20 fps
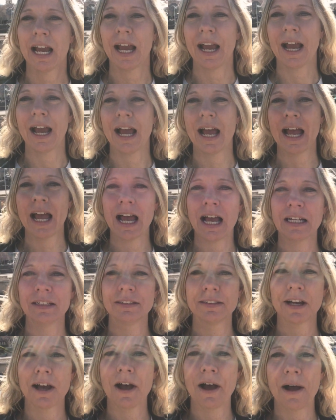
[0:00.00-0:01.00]
and
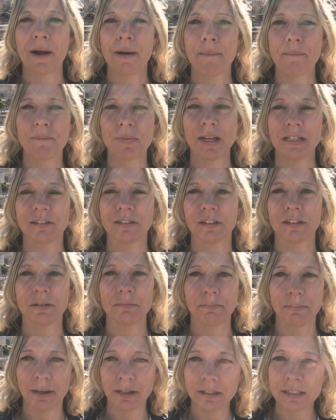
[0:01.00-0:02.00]
they
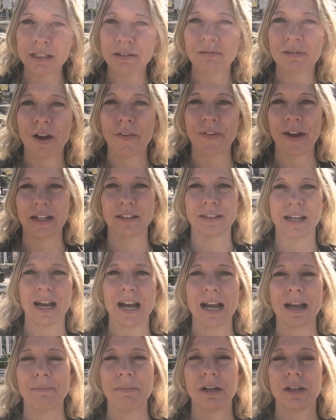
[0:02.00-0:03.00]
started building around that
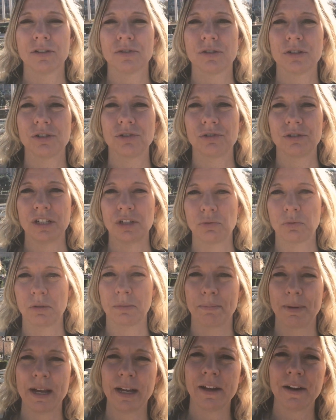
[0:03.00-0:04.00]
time, so the streets were
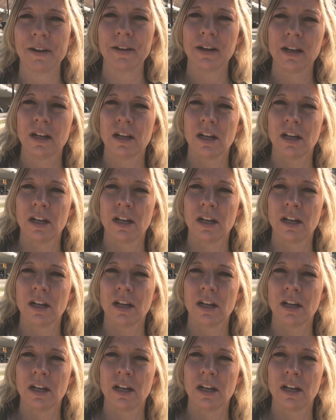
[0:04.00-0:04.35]
bigger.